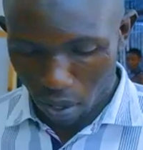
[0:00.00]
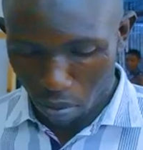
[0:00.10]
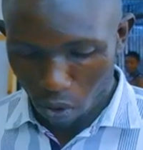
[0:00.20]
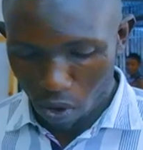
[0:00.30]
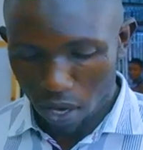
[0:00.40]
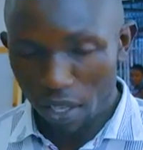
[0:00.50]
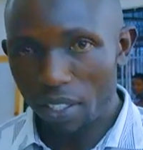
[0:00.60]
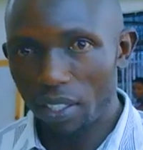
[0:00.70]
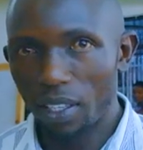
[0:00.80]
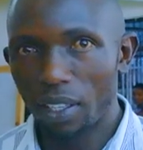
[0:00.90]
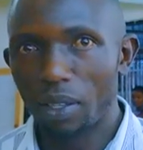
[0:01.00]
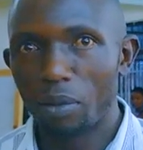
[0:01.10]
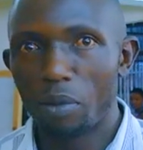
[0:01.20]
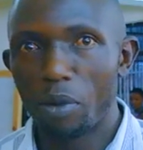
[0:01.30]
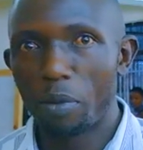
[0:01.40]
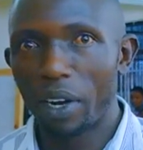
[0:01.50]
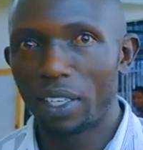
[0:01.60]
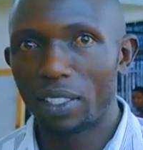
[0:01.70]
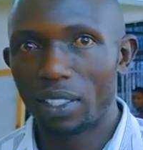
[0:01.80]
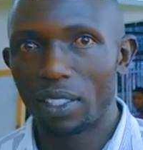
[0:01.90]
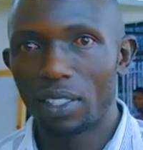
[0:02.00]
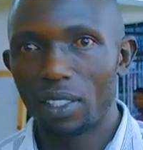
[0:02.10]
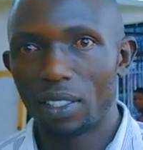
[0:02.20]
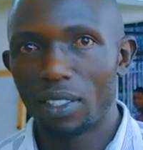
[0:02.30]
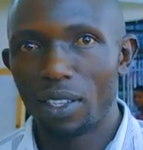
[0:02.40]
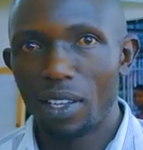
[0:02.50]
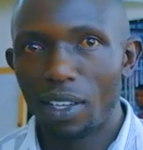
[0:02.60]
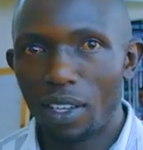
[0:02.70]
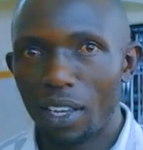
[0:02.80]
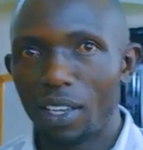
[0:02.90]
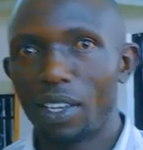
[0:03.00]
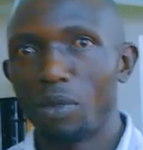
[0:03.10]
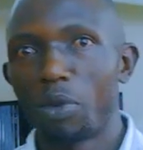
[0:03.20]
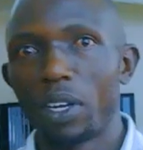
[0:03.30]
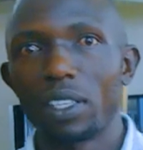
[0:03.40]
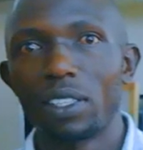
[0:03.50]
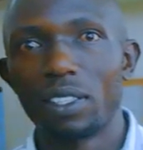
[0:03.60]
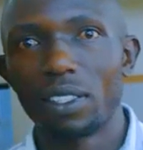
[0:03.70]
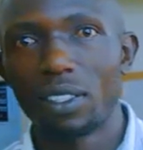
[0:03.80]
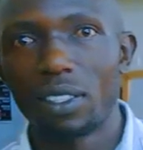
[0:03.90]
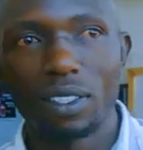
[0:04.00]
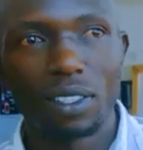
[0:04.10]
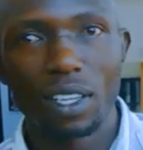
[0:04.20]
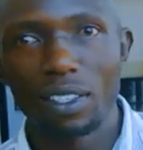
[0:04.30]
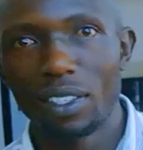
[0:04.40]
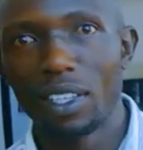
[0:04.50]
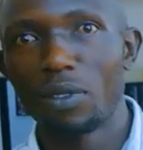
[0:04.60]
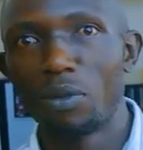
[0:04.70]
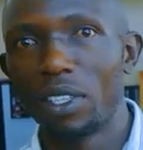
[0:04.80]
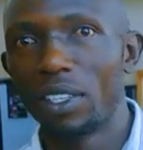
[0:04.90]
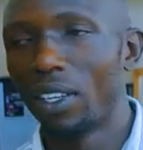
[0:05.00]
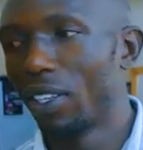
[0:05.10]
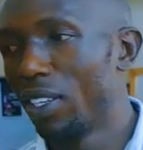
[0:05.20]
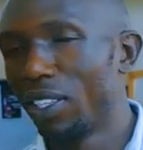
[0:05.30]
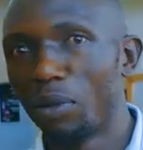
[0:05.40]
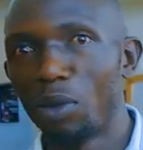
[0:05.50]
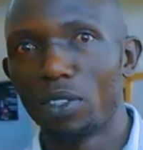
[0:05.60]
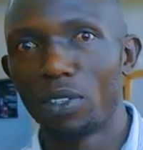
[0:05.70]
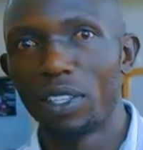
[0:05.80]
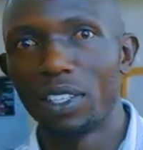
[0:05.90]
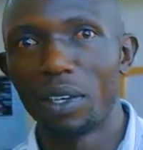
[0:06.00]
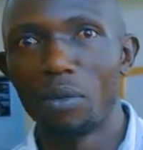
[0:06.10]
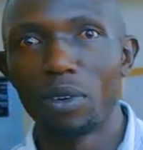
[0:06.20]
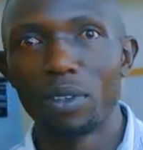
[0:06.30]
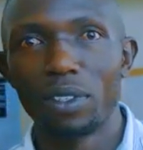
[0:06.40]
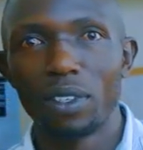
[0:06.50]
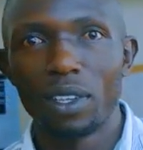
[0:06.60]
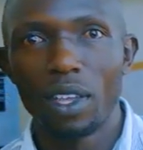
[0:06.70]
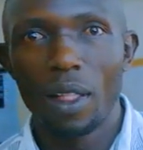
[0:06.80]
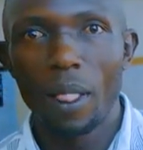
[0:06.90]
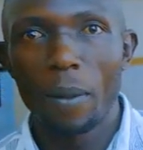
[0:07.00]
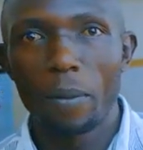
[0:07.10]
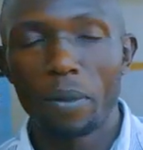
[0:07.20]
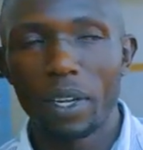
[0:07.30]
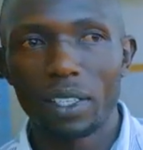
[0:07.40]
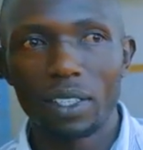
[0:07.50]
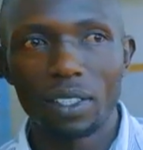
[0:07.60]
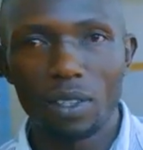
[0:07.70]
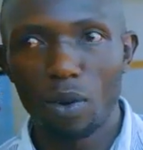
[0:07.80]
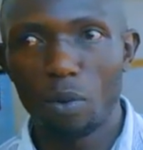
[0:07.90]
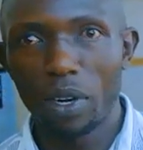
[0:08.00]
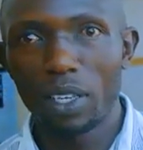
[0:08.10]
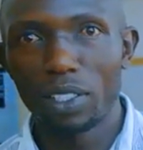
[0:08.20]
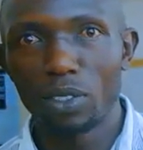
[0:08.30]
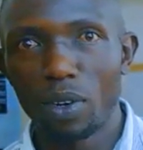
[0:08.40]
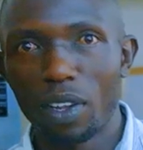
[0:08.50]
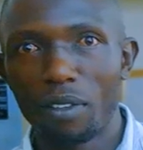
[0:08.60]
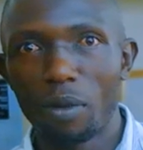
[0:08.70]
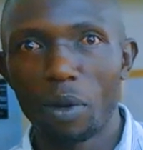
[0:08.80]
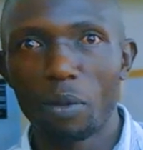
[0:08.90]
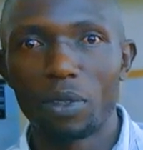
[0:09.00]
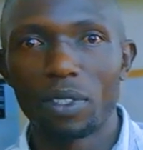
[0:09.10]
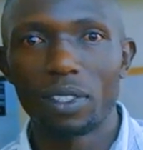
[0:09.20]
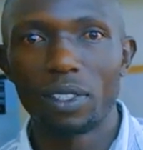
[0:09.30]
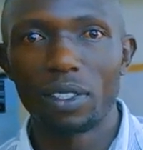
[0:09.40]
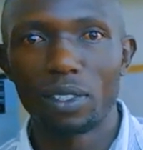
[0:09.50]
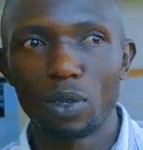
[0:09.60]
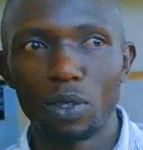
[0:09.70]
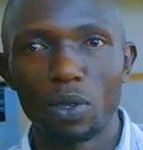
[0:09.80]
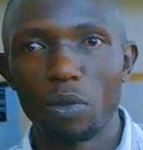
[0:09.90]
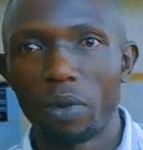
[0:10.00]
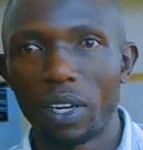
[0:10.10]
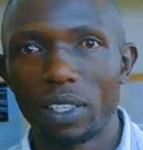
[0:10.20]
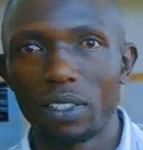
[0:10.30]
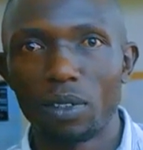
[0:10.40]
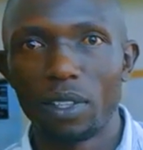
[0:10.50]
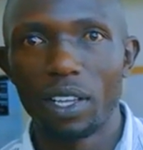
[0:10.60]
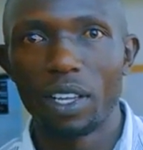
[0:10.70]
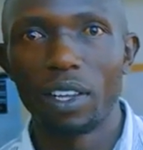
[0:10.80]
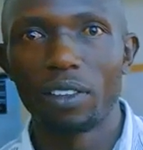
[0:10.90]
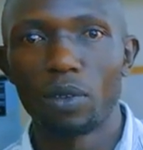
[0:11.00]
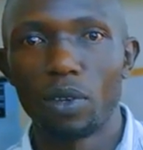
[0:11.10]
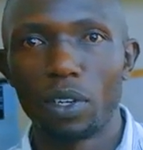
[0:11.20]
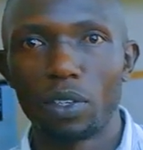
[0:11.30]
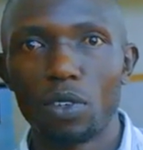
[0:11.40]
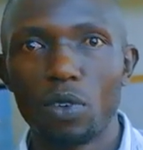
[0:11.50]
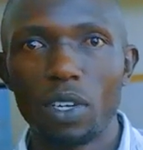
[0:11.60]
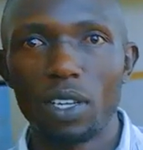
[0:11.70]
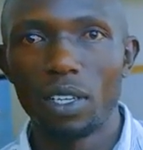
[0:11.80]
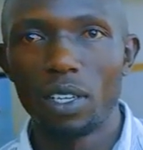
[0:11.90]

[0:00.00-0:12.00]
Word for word: Number one is uh, practice. And in practice, doesn't just mean uh, hitting balls on the table. Practice, all practice should have a purpose. So you should practice on the areas where you're not good,